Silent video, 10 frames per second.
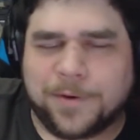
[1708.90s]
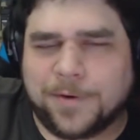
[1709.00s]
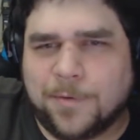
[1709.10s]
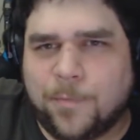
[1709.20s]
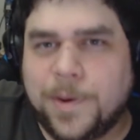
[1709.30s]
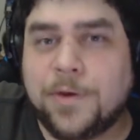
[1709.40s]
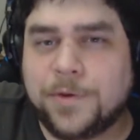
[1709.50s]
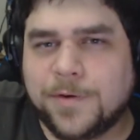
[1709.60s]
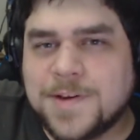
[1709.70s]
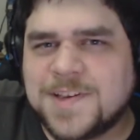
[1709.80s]
wheel
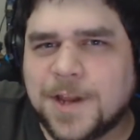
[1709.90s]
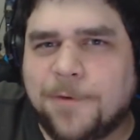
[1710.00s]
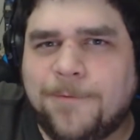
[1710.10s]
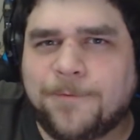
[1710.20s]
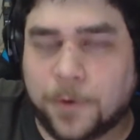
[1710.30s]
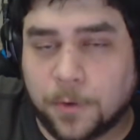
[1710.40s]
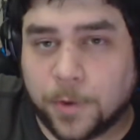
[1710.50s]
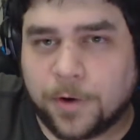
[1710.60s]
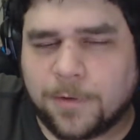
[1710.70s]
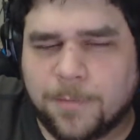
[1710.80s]
yourself
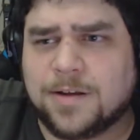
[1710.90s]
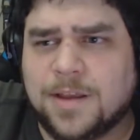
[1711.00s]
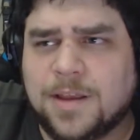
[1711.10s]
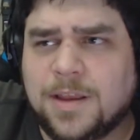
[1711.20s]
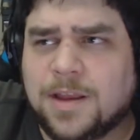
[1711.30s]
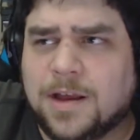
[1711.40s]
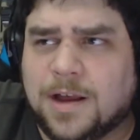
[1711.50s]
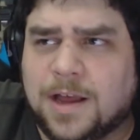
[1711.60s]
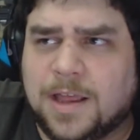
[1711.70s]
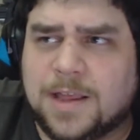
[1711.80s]
forward.
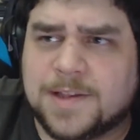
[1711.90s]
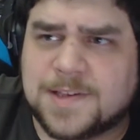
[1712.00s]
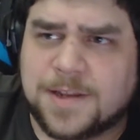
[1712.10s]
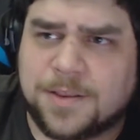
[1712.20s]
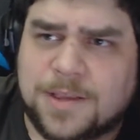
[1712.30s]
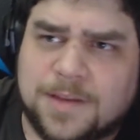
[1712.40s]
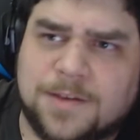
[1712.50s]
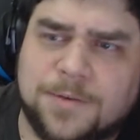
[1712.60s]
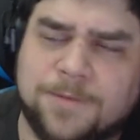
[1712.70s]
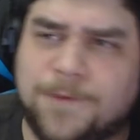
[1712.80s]
It's another thing
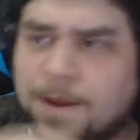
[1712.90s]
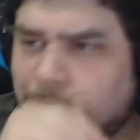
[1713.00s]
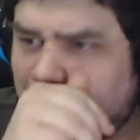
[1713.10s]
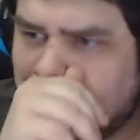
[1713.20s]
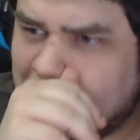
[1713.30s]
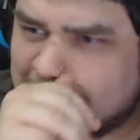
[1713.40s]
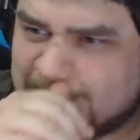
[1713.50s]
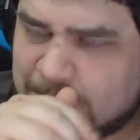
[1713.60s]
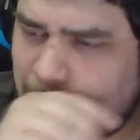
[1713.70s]
too with the 5-wheel base.